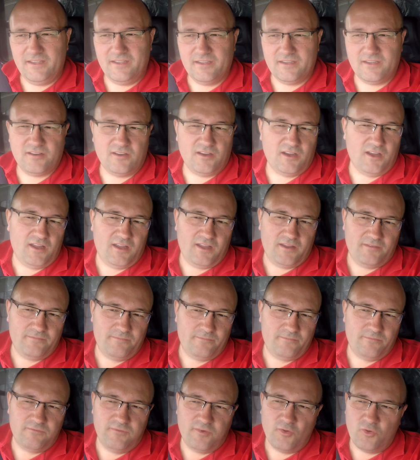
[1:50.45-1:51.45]
and got a
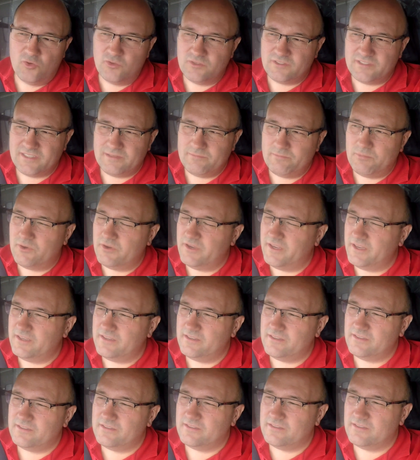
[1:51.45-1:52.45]

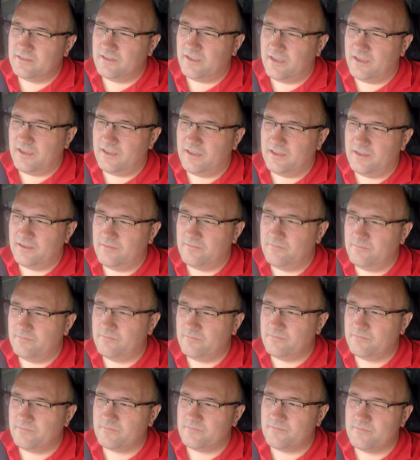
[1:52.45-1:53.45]

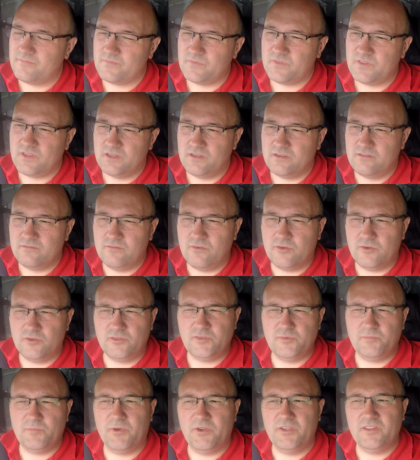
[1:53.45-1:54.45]

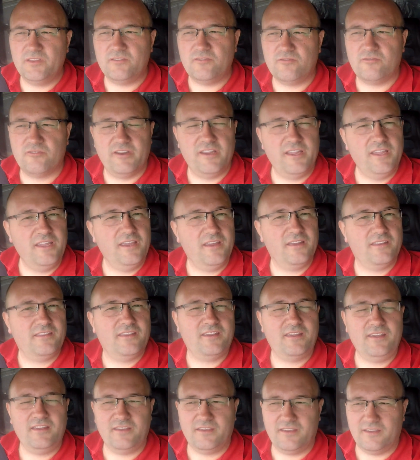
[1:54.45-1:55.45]
40.3, I
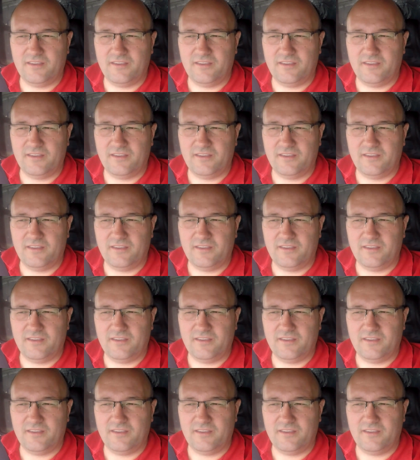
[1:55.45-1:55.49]
think,